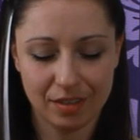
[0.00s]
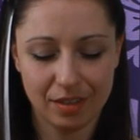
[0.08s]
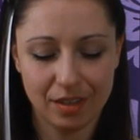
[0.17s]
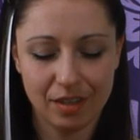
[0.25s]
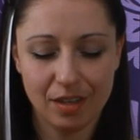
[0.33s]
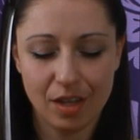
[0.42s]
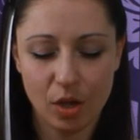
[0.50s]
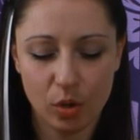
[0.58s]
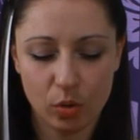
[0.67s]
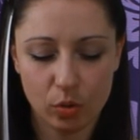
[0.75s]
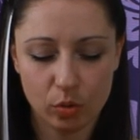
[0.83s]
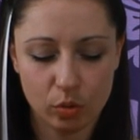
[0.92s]

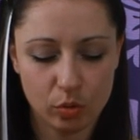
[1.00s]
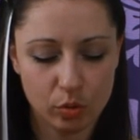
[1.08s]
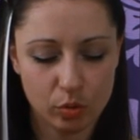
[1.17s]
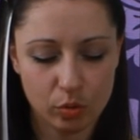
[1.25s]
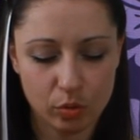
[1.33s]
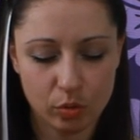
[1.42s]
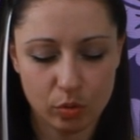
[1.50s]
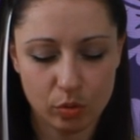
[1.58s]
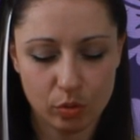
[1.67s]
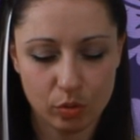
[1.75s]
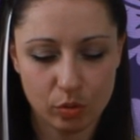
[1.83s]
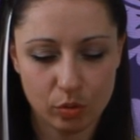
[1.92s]

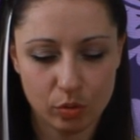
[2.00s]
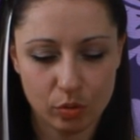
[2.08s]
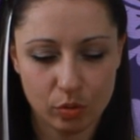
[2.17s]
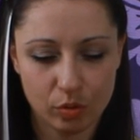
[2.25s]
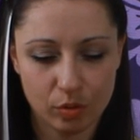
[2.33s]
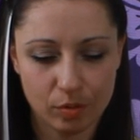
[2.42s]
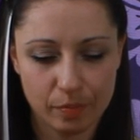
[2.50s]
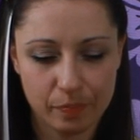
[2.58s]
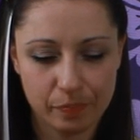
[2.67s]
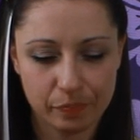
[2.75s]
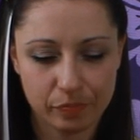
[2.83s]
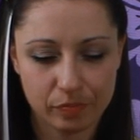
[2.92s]

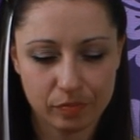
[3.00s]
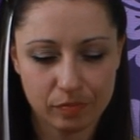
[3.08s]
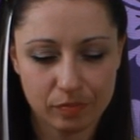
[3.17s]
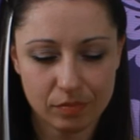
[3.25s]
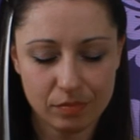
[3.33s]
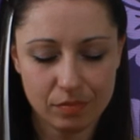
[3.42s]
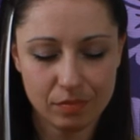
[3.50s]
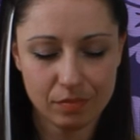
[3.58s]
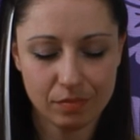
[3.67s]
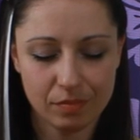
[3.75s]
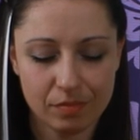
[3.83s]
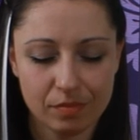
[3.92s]

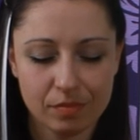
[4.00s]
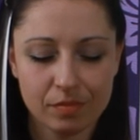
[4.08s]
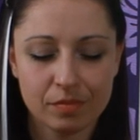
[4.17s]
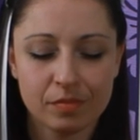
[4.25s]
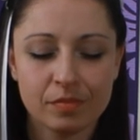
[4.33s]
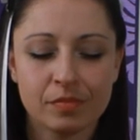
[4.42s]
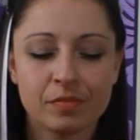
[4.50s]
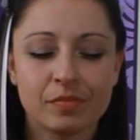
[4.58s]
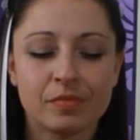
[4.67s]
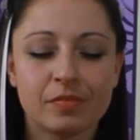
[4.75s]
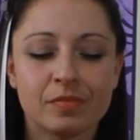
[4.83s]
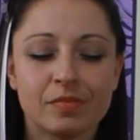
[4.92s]

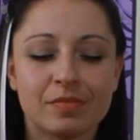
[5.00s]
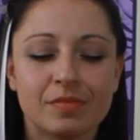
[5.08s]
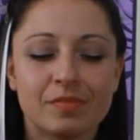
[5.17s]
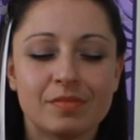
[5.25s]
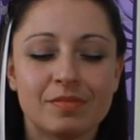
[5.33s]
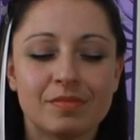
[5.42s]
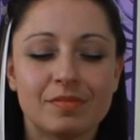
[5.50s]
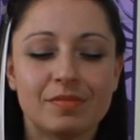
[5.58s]
[no speech]